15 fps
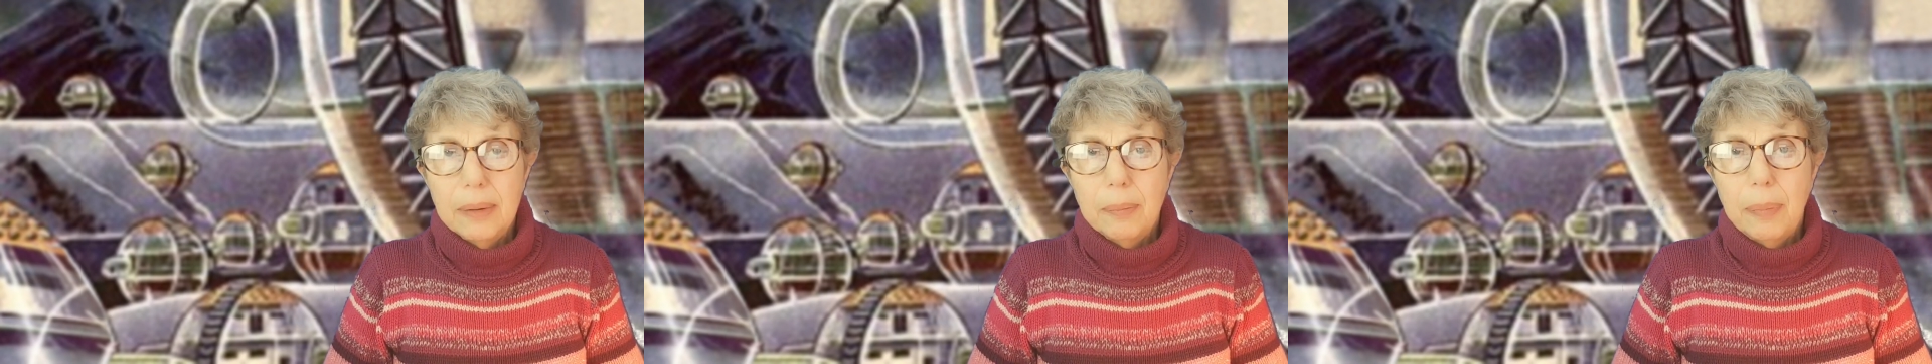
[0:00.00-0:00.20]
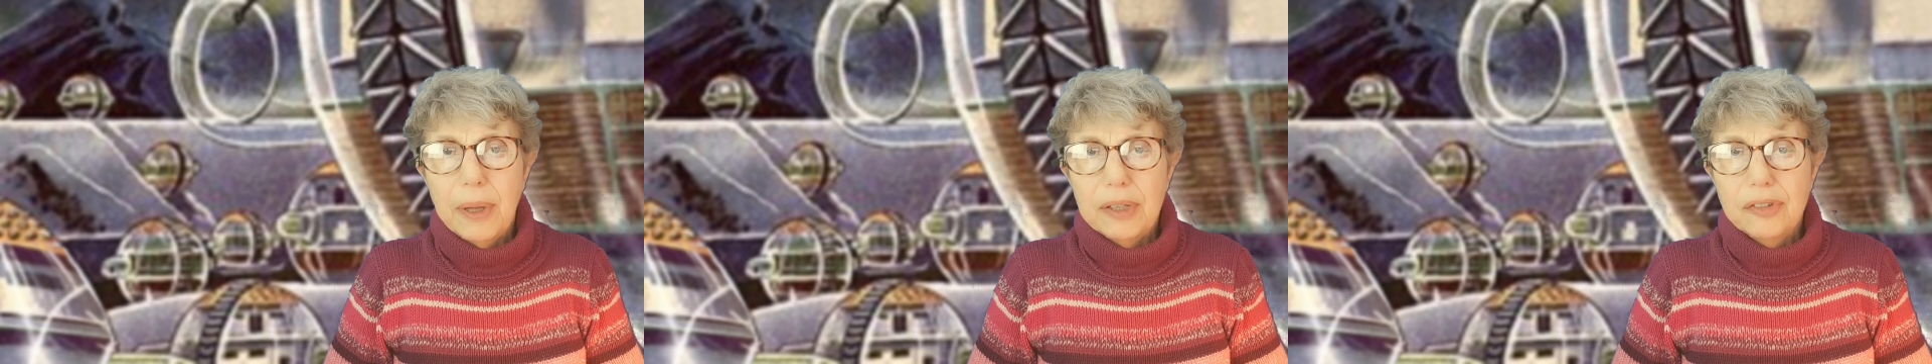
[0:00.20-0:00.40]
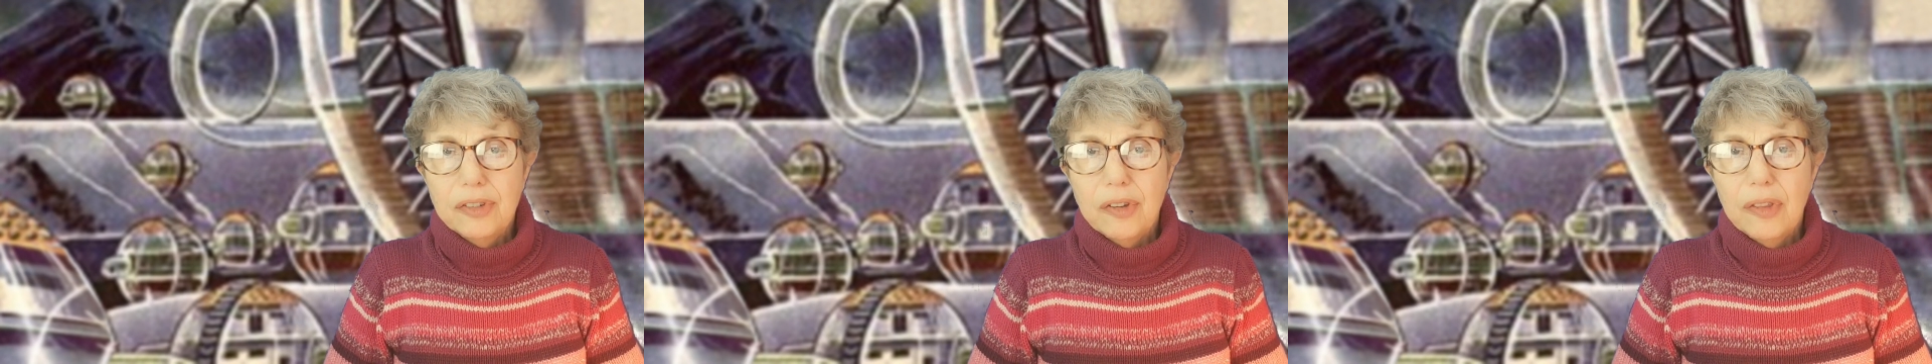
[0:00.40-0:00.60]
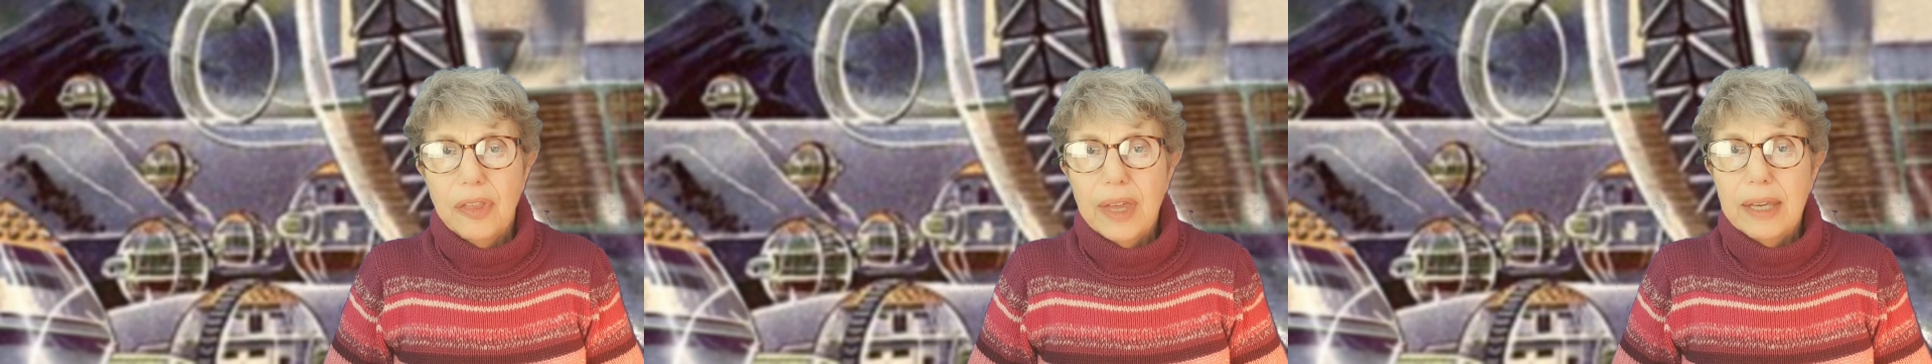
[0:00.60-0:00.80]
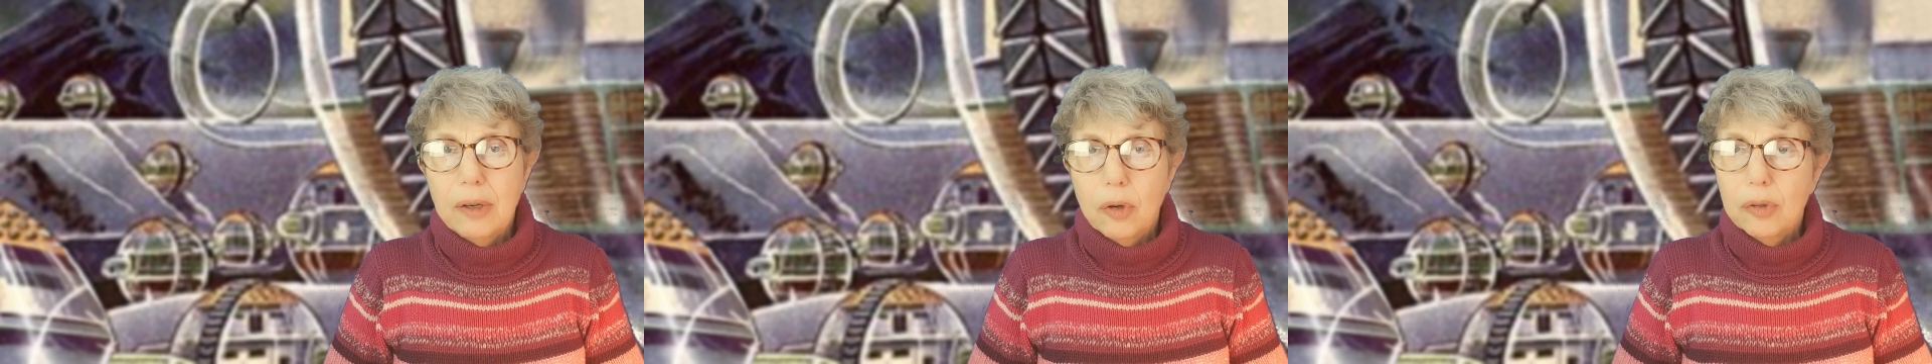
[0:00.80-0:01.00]
But
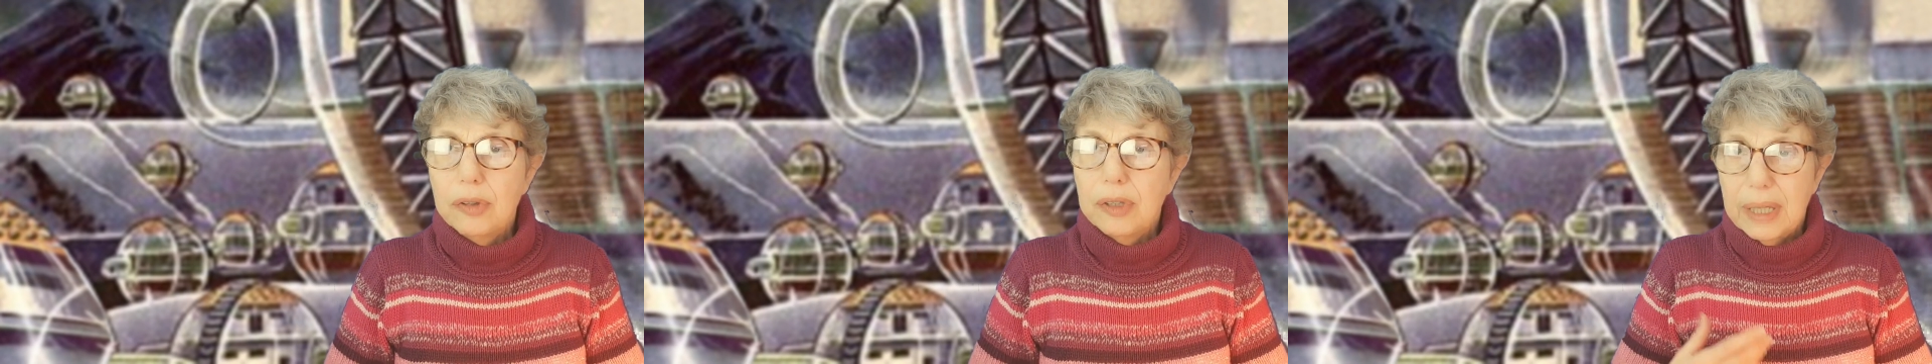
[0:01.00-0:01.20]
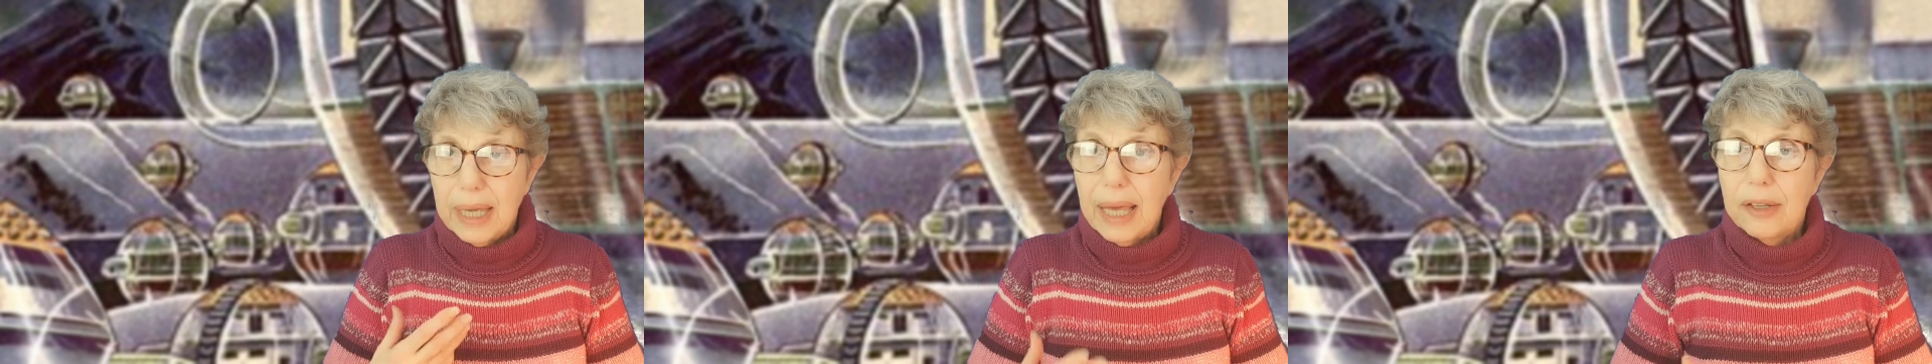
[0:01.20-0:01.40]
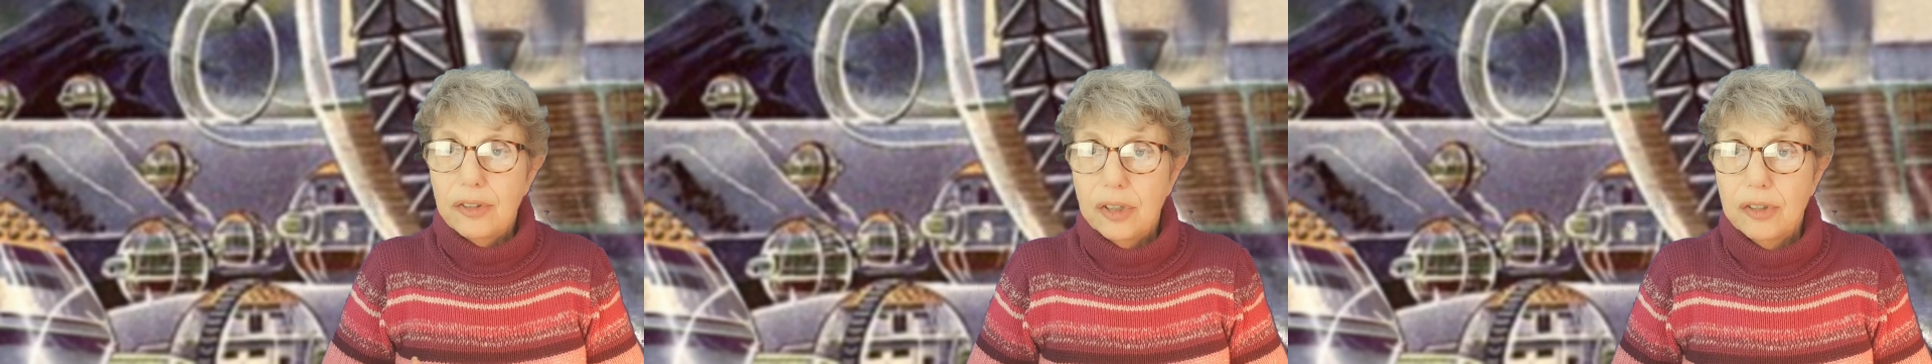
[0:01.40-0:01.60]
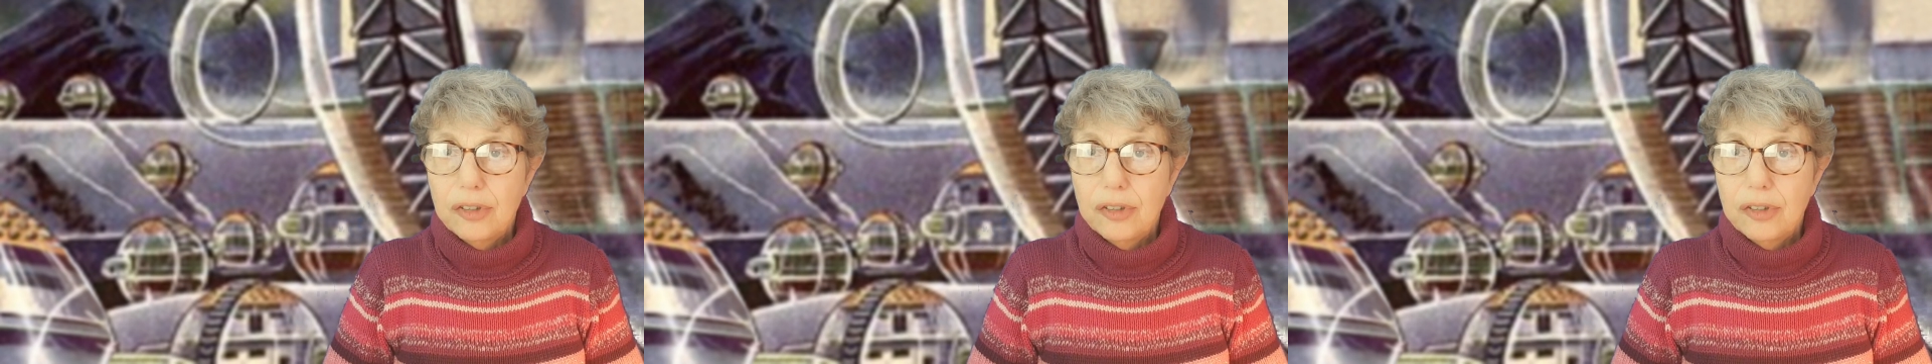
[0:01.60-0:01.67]
they couldn't get